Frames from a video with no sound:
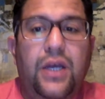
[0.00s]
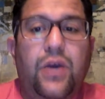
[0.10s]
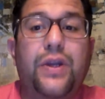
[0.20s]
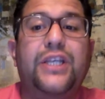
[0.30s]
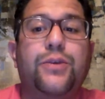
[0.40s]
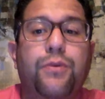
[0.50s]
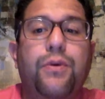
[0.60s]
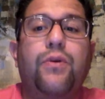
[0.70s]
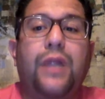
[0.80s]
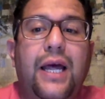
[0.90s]
we need to
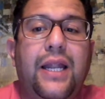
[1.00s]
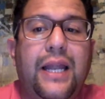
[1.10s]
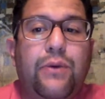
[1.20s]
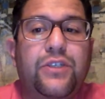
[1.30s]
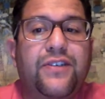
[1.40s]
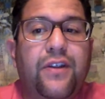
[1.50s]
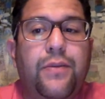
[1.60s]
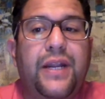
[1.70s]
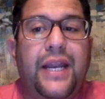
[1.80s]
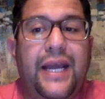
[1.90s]
promote language
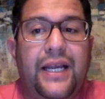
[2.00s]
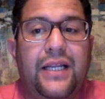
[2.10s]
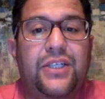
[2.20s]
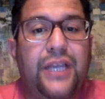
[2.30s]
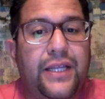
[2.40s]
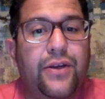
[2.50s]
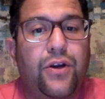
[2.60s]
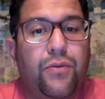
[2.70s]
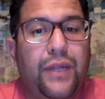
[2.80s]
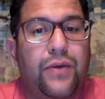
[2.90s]
development in English and their
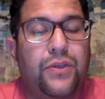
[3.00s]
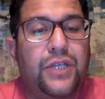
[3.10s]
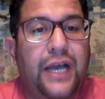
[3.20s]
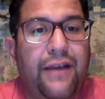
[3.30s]
home language.